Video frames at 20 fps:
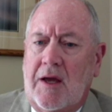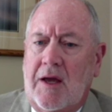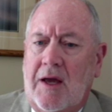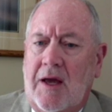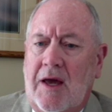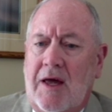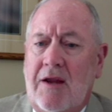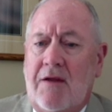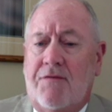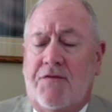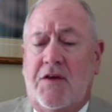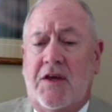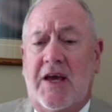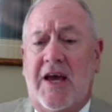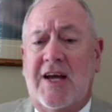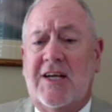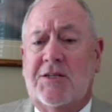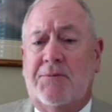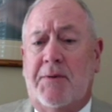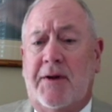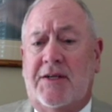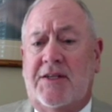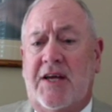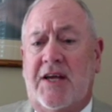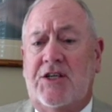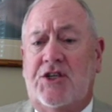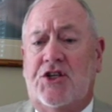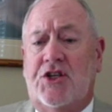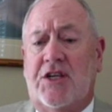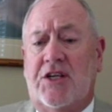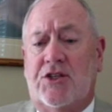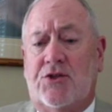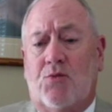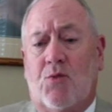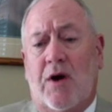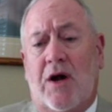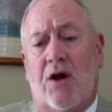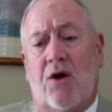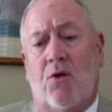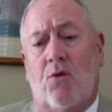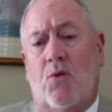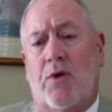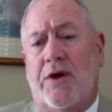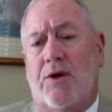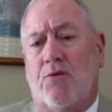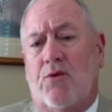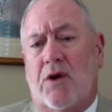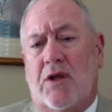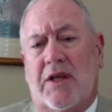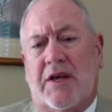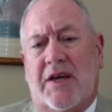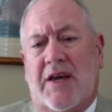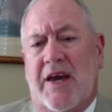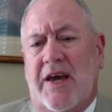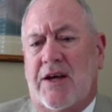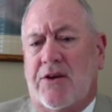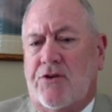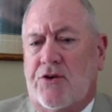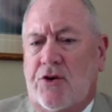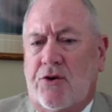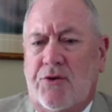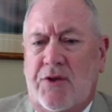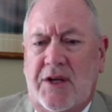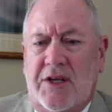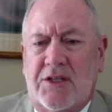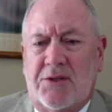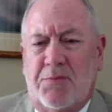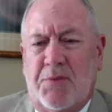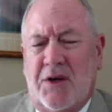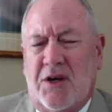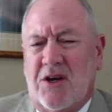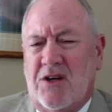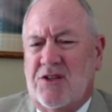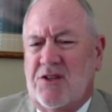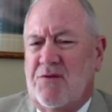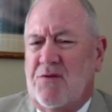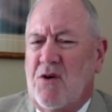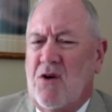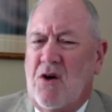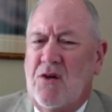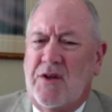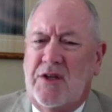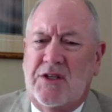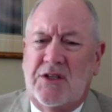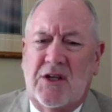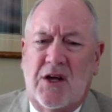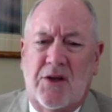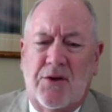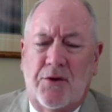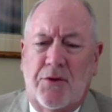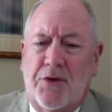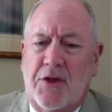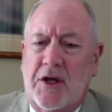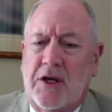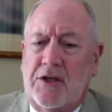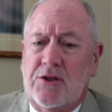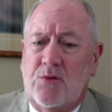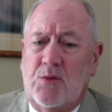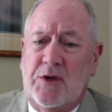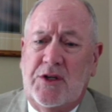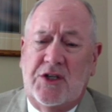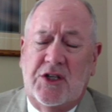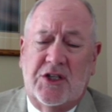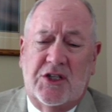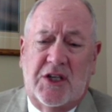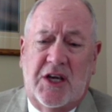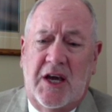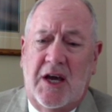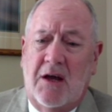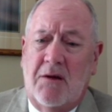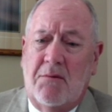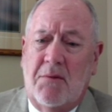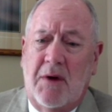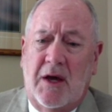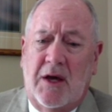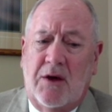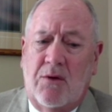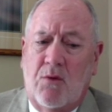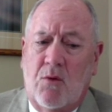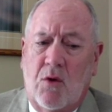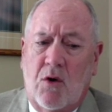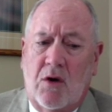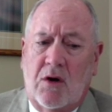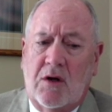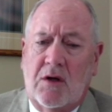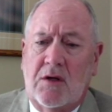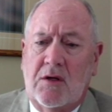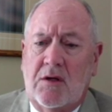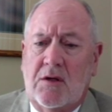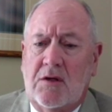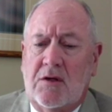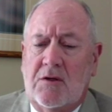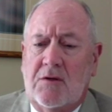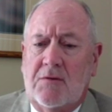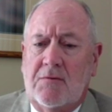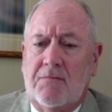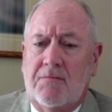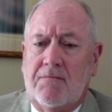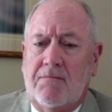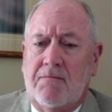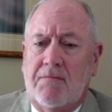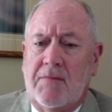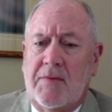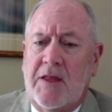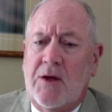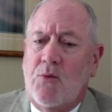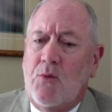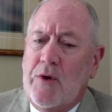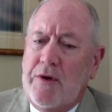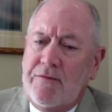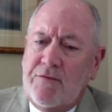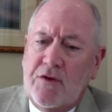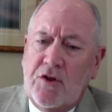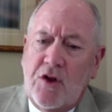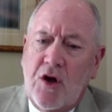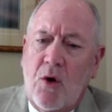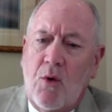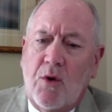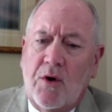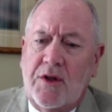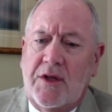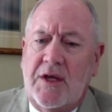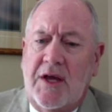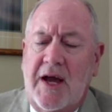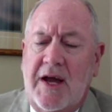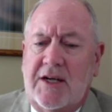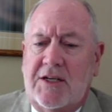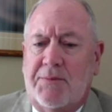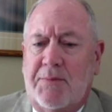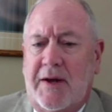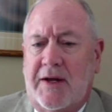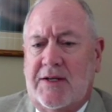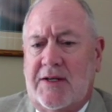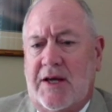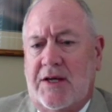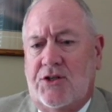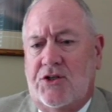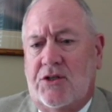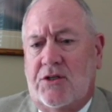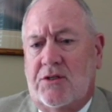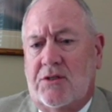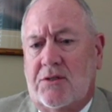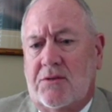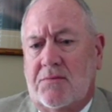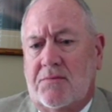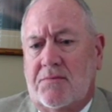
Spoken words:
And if the expectation is, well, we really can't do this because of all these other things, we just can't make it work, then we've lowered the expectations.